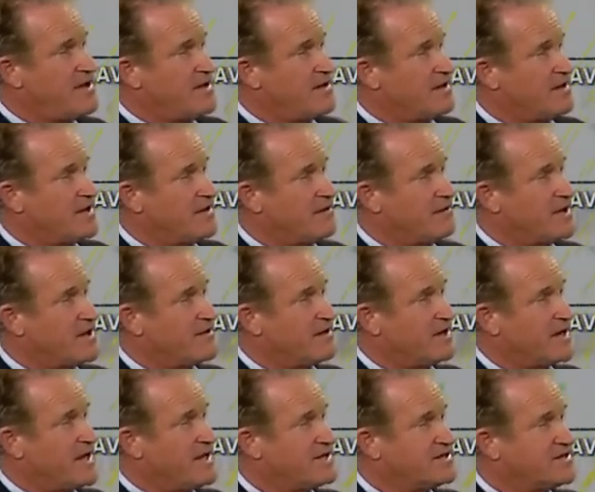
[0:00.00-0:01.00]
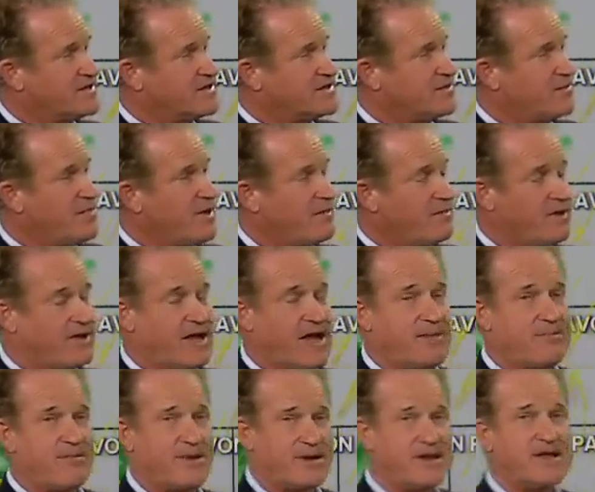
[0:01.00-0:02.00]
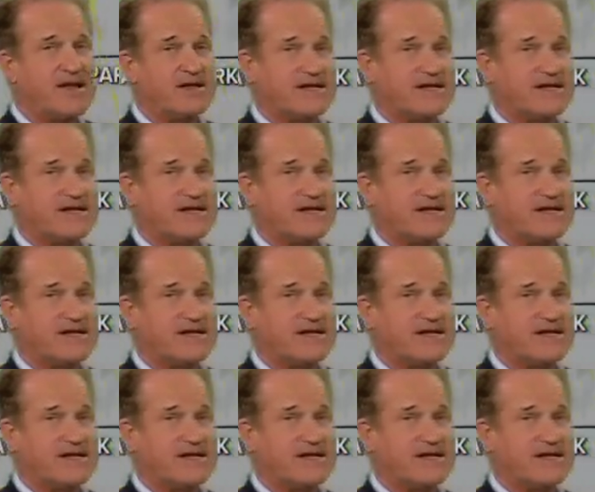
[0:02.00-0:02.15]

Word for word: You know, around the lake starts to bubble up and